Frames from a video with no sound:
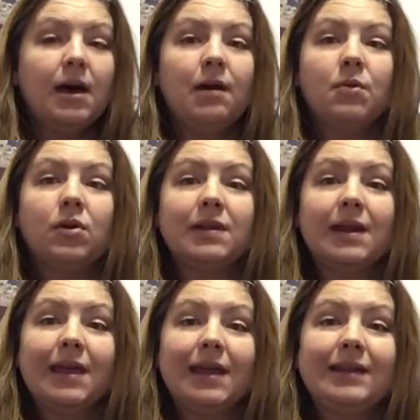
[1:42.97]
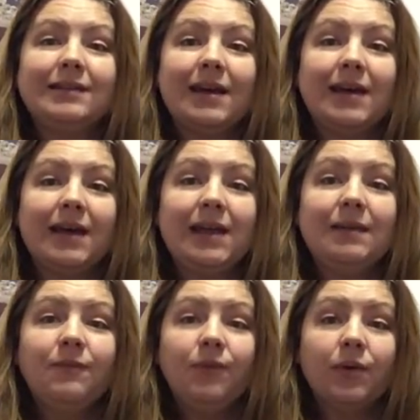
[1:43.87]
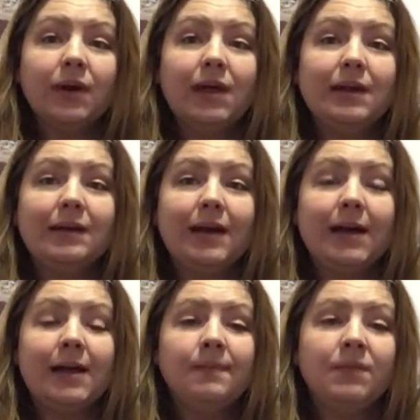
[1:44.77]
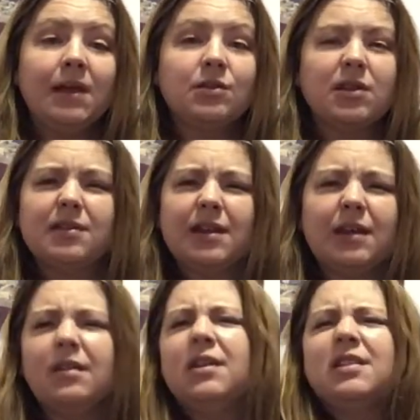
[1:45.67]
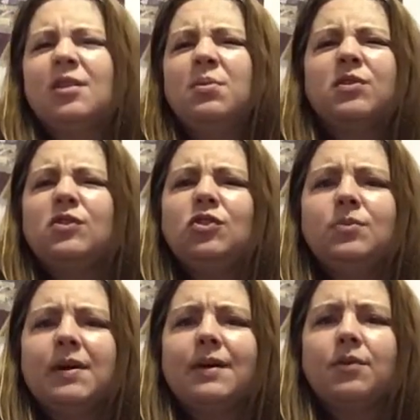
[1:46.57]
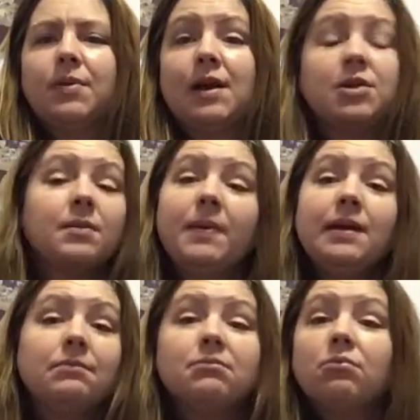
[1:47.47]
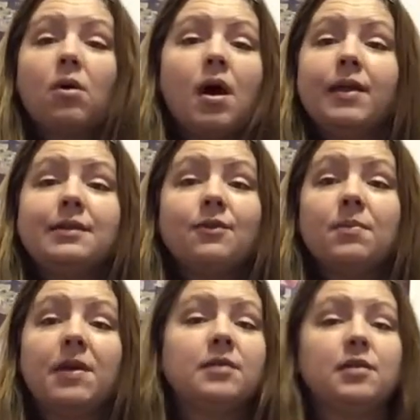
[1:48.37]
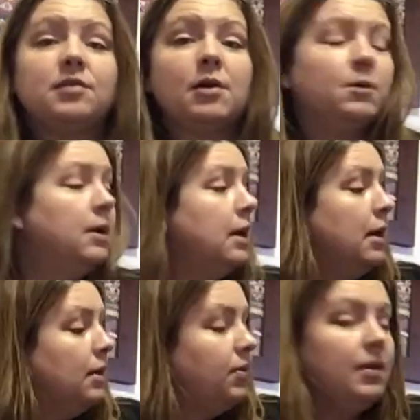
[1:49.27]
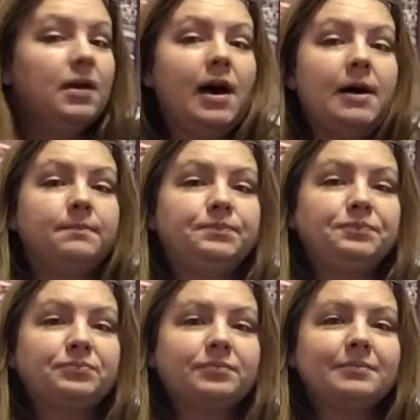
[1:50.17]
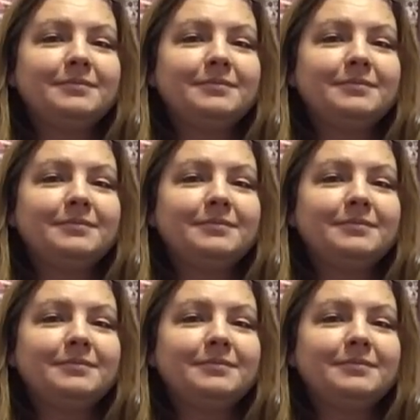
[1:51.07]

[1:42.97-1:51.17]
um, or dedicated time for it, um, it's just it it's almost too big of a project. But we're all at different places, so this one's way um, too complex.